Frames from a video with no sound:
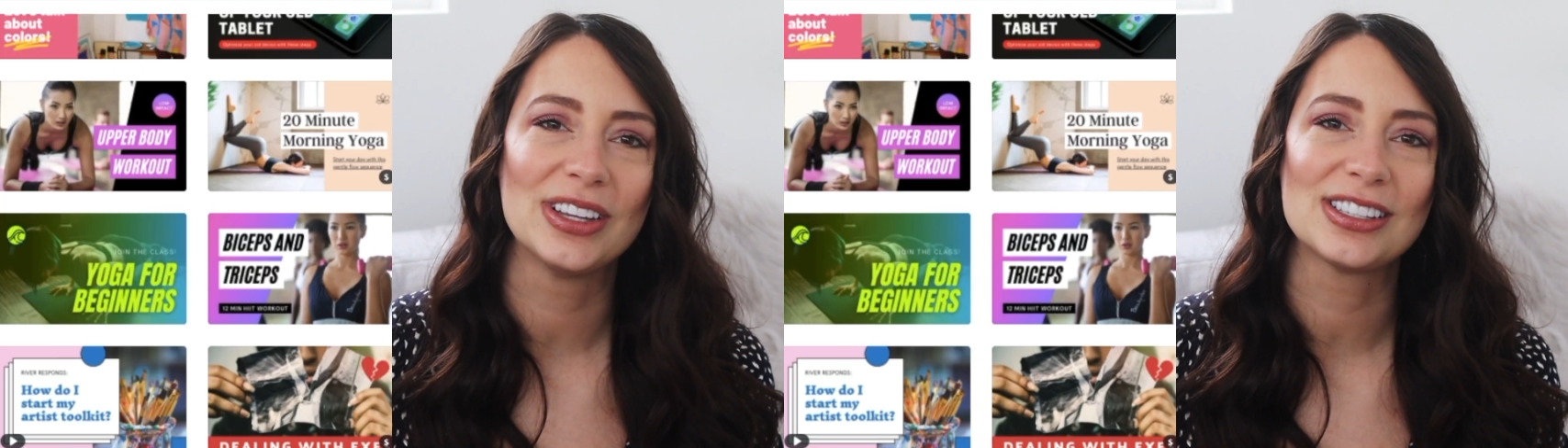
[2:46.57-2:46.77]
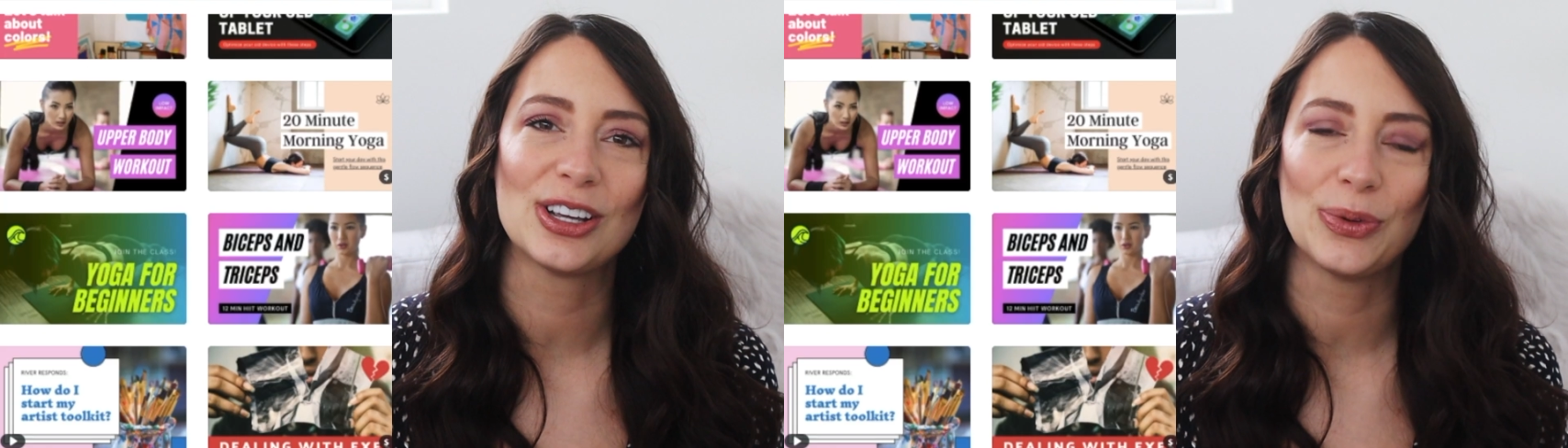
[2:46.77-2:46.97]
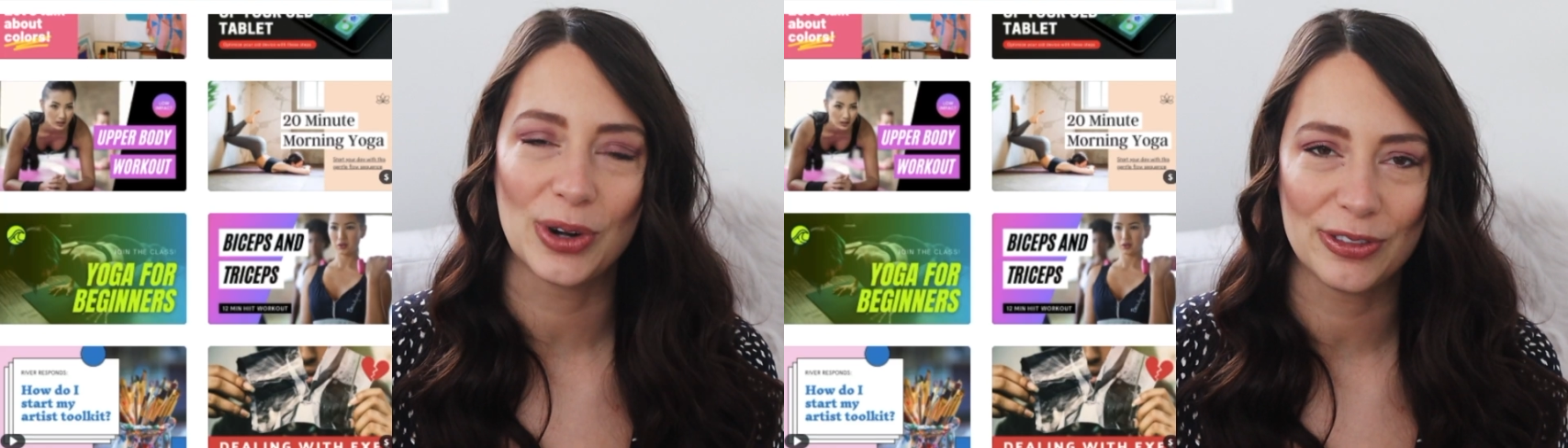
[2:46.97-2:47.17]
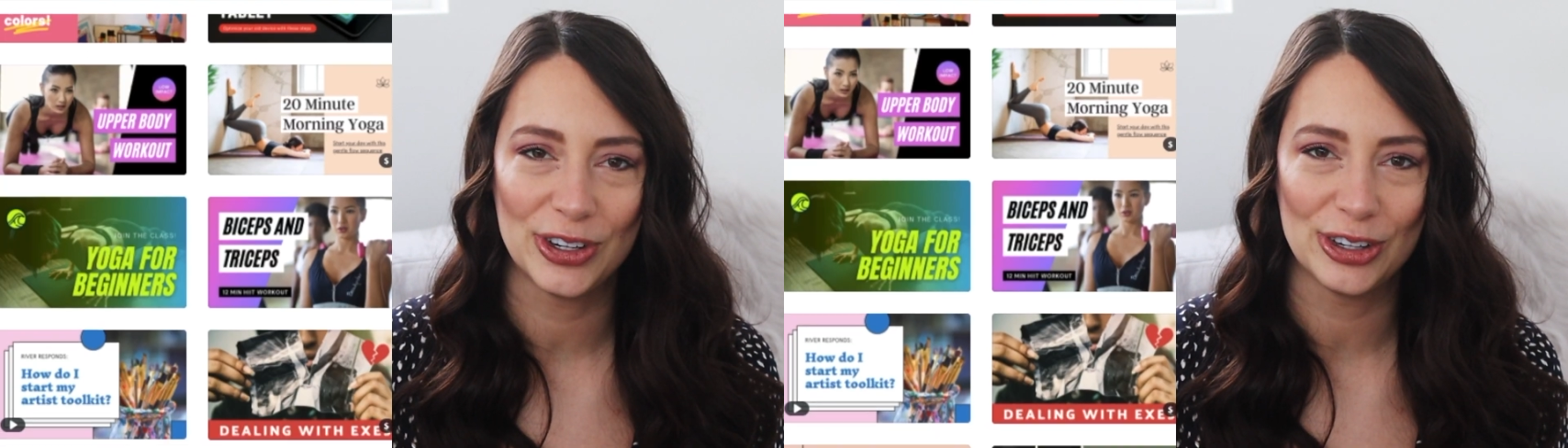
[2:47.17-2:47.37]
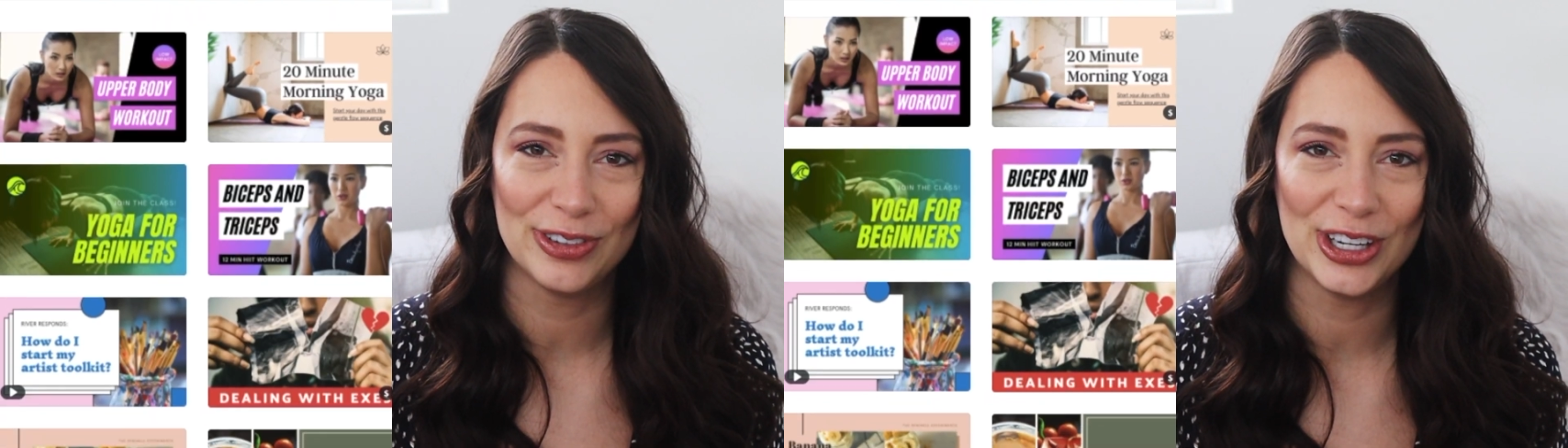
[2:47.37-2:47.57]
that's gonna work for
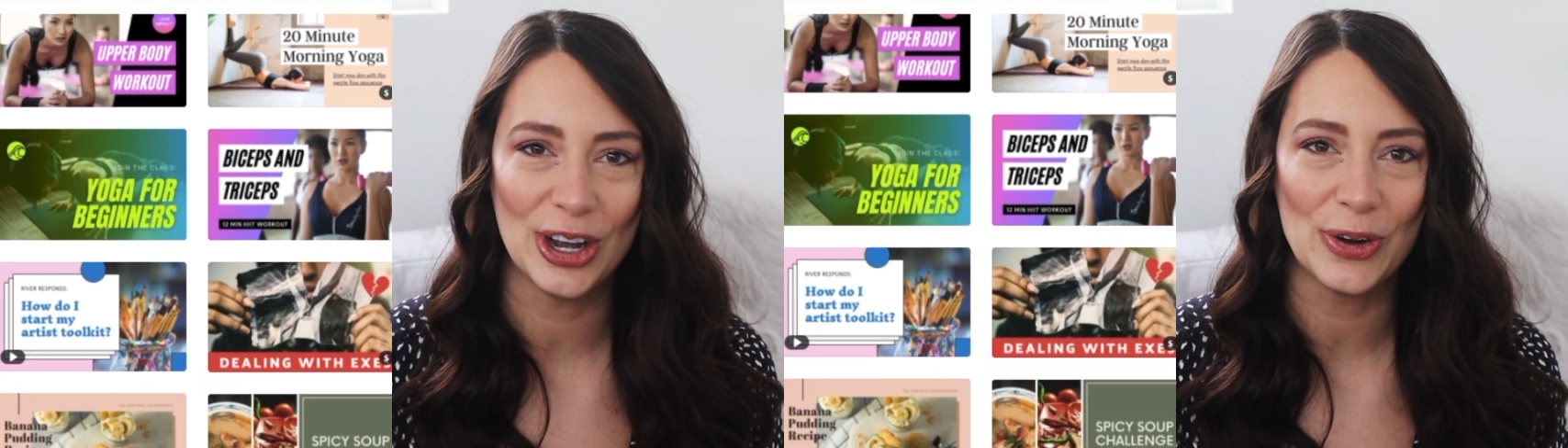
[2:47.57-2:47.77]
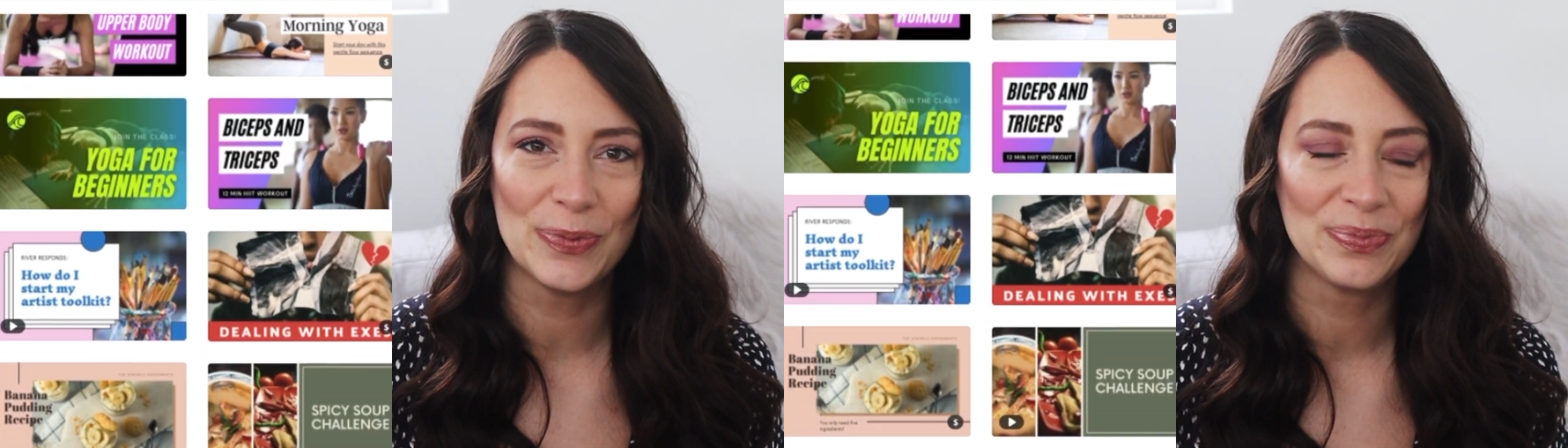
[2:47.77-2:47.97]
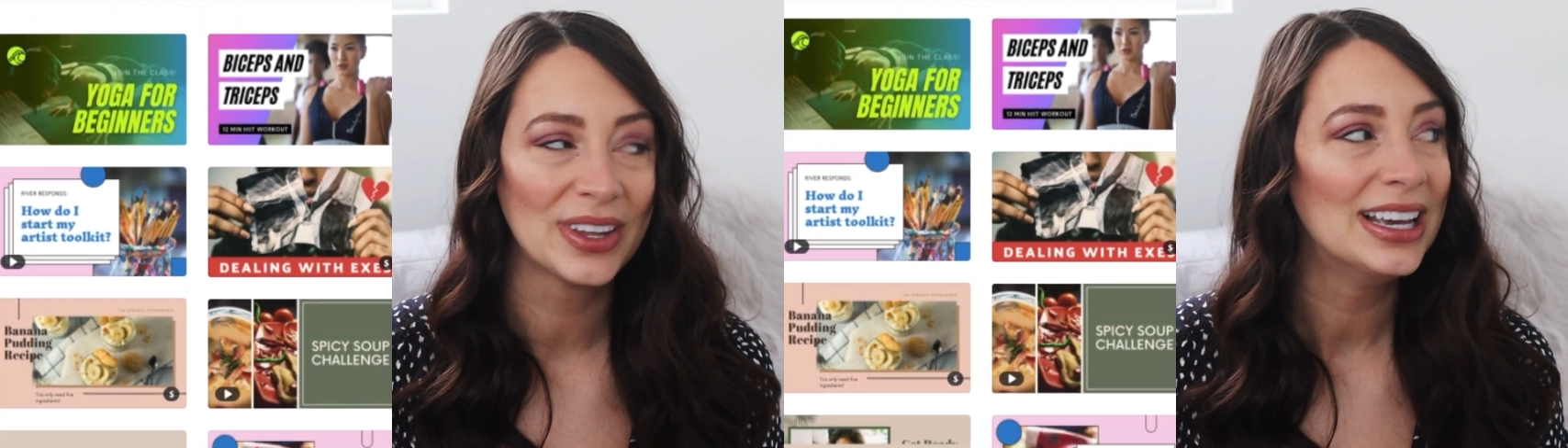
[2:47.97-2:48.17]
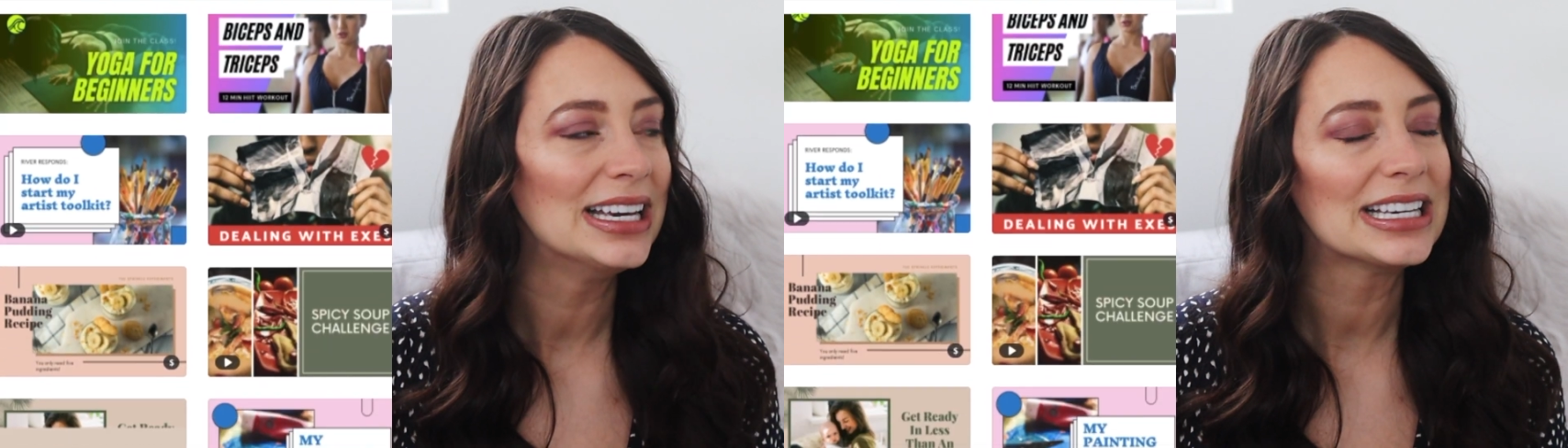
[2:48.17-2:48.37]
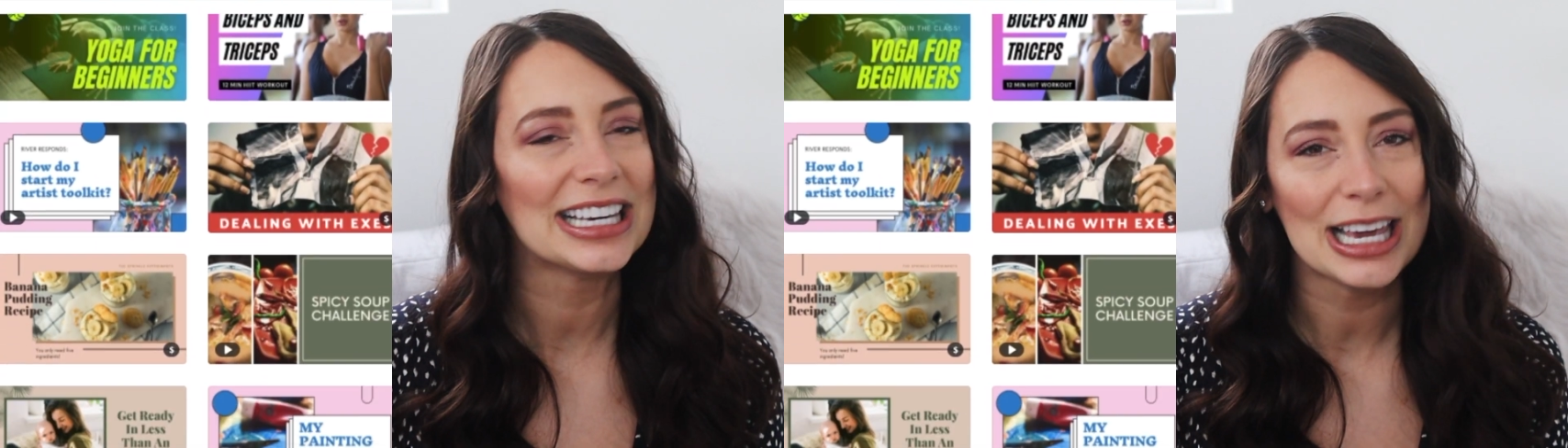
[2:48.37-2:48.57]
your video.
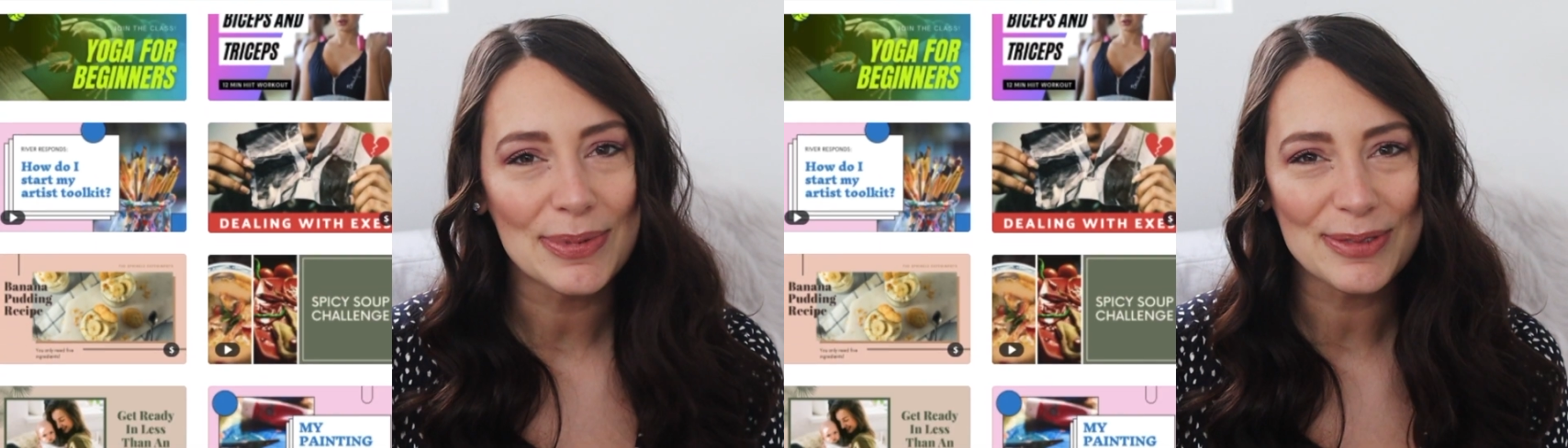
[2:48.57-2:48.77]
Keep